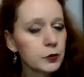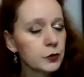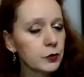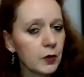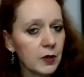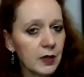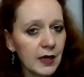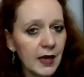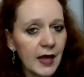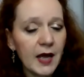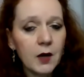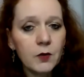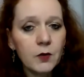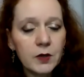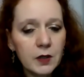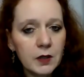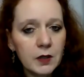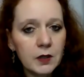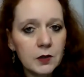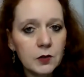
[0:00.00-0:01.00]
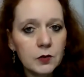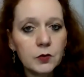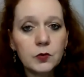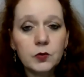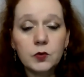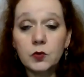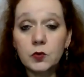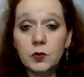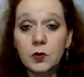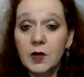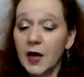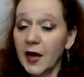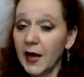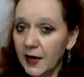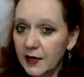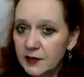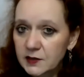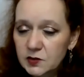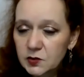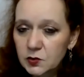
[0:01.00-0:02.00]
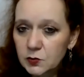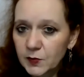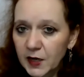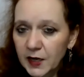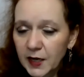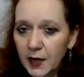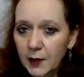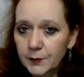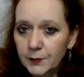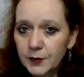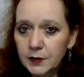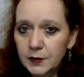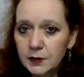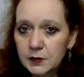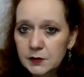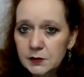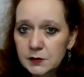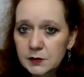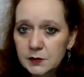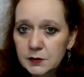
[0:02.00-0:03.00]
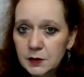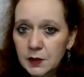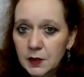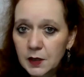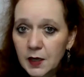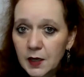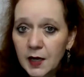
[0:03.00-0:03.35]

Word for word: to allow in who adds to my happiness